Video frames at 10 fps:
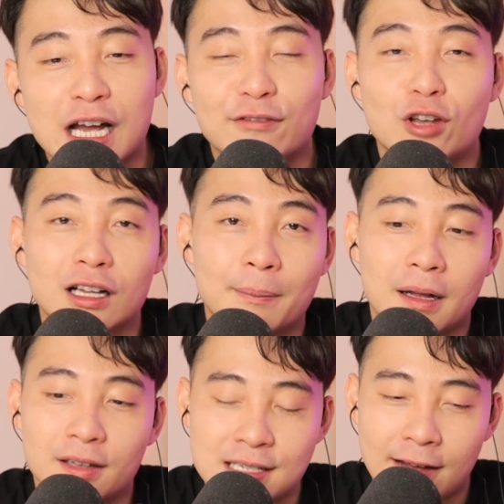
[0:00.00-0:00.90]
I've talked
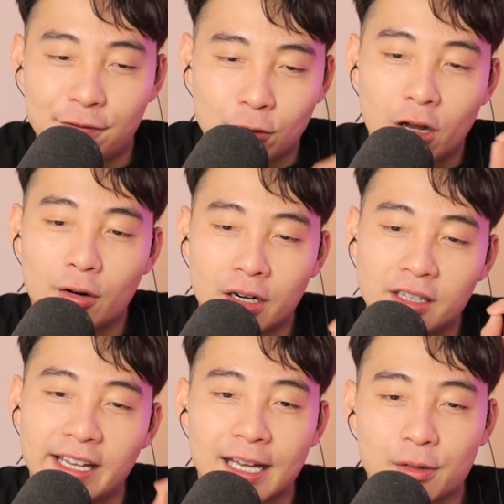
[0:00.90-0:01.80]
about this. I've gone on
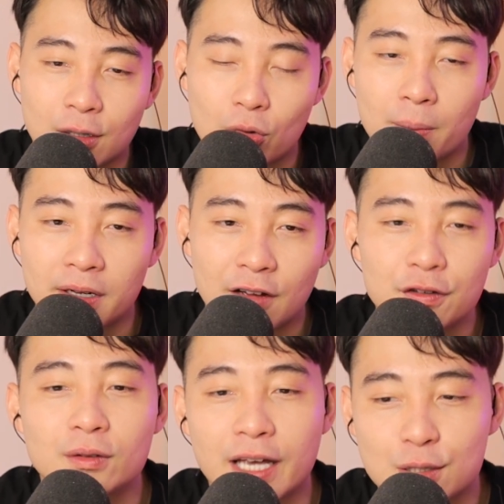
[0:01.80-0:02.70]
a date with a
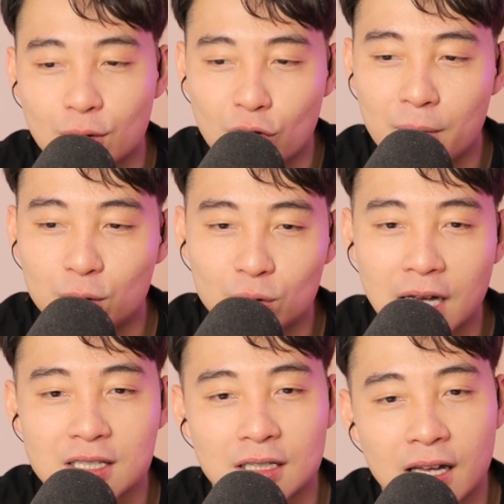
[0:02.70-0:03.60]
few dates with a woman who
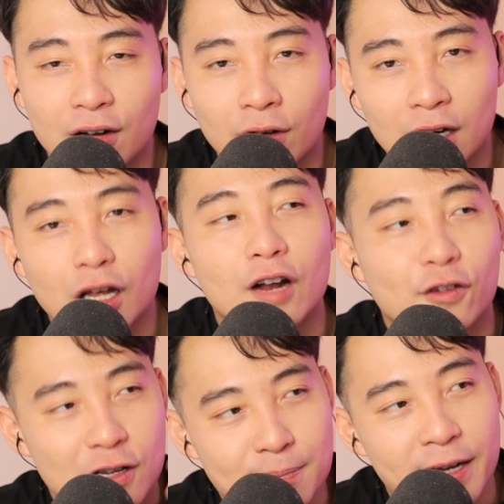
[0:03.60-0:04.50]
does a lot
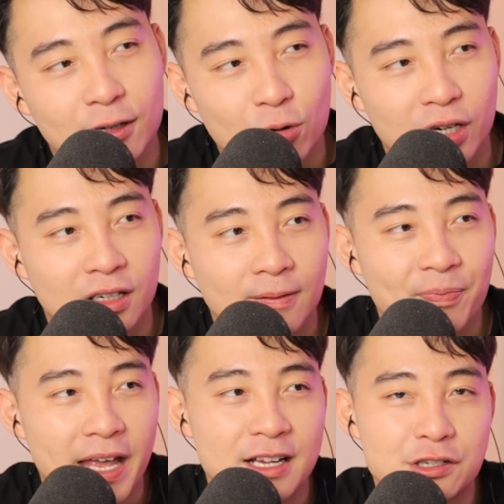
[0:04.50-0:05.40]
of cosmetic work.
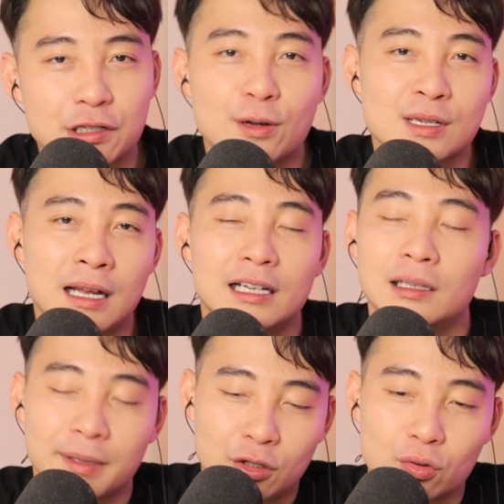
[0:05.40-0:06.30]
And she looks a
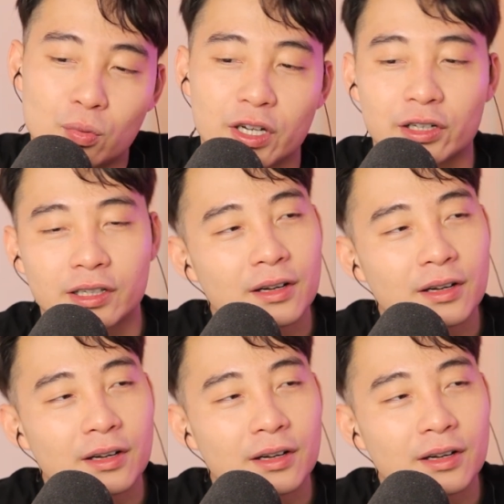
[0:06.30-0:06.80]
little bit too weird.